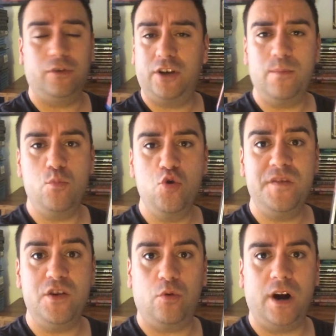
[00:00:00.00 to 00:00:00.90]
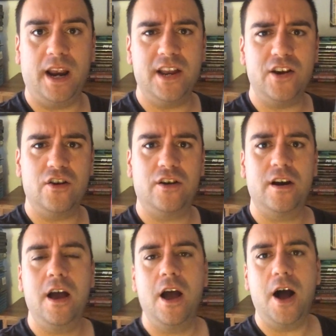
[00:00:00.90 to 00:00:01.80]
Good movie right here.
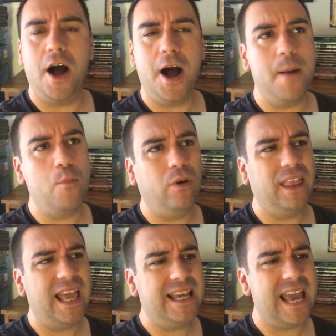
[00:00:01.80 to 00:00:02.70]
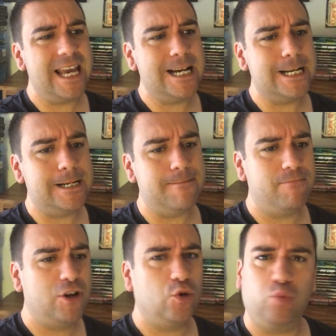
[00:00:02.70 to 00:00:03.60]
More like a
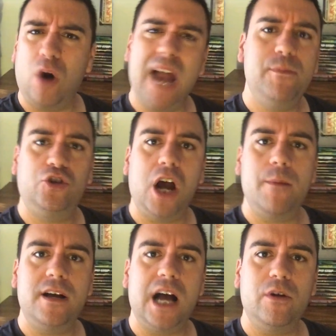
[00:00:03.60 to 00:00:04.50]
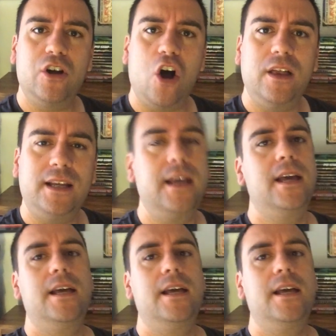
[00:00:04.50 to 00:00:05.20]
crime drama, I would call it.